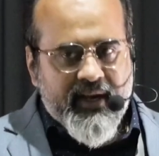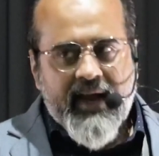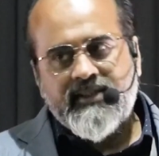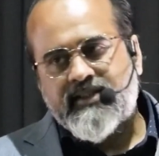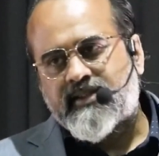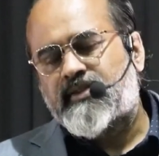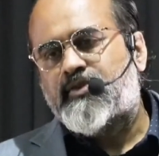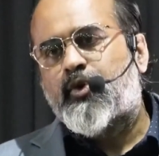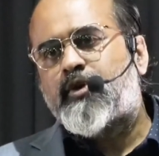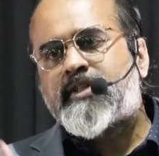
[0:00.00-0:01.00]
And
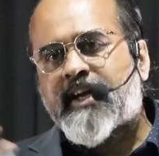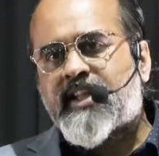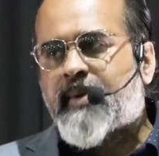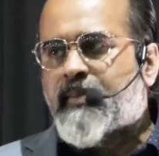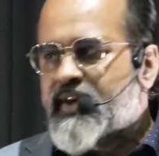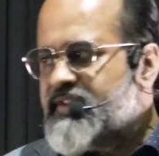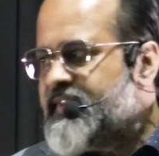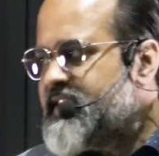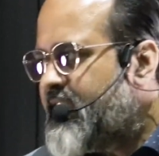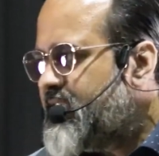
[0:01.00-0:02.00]
those are the memories
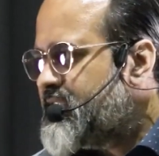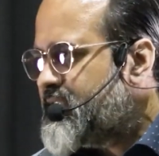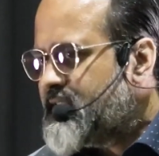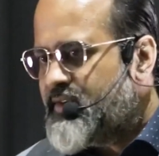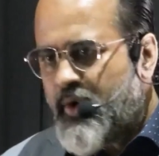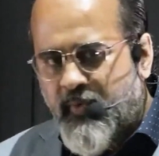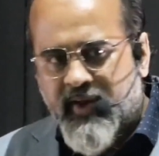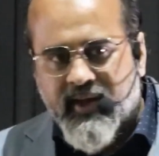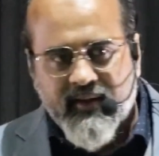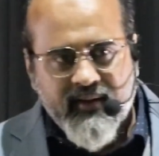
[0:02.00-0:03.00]
we cherish, don't
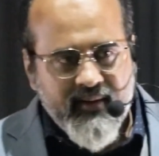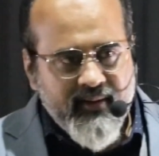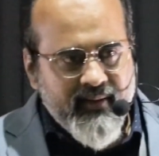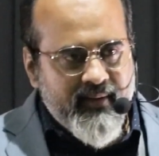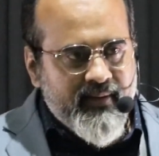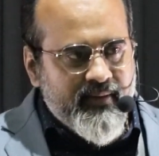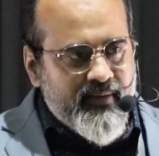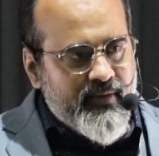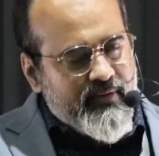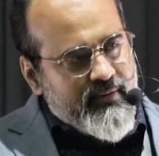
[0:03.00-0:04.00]
we?
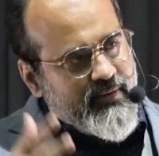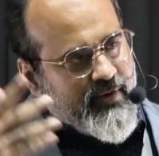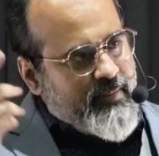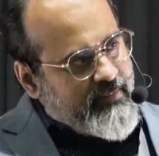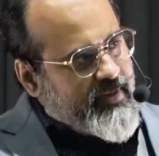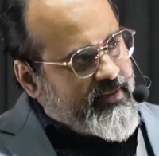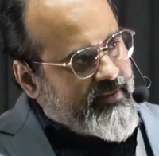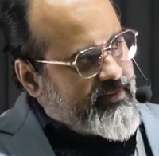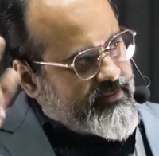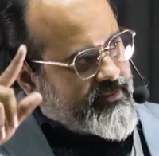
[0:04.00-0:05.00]
You know, you
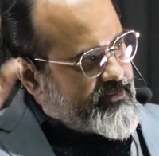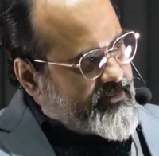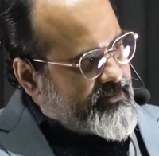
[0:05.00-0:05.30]
remember...